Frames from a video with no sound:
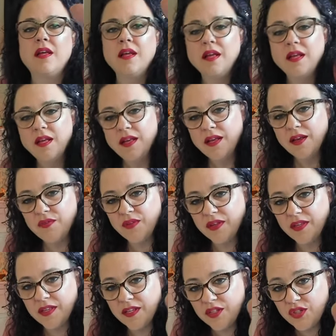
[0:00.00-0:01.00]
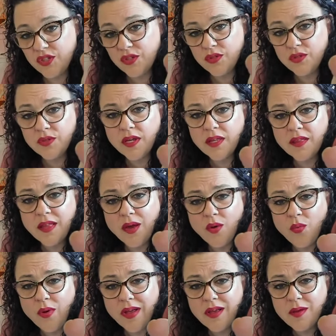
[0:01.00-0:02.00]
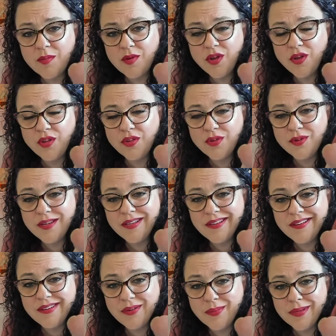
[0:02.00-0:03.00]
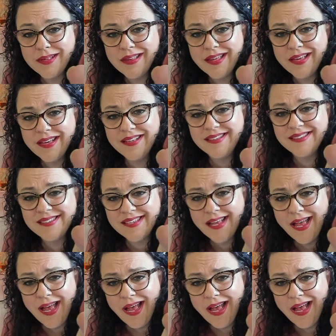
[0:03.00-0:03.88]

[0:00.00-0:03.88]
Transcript: I feel like that's you getting that wake-up call you need to realize,